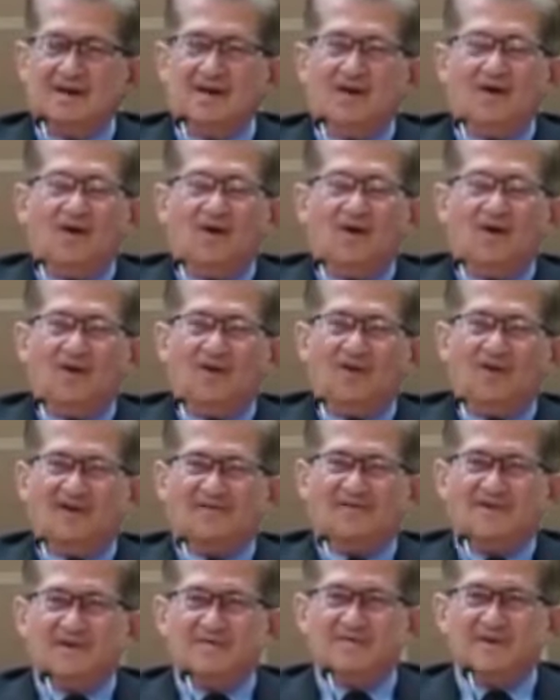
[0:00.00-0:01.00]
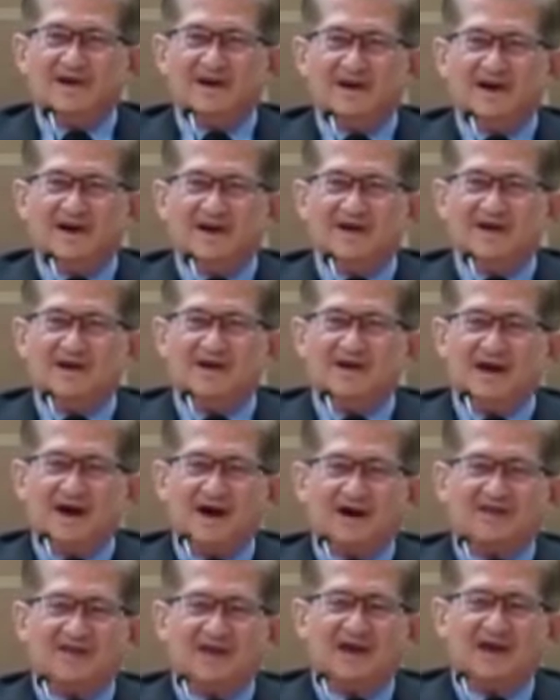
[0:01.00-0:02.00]
All the family in
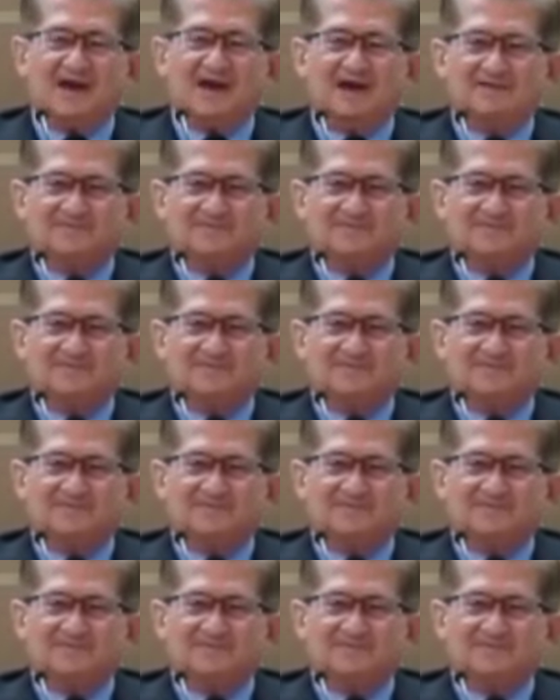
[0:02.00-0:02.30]
Iraq, they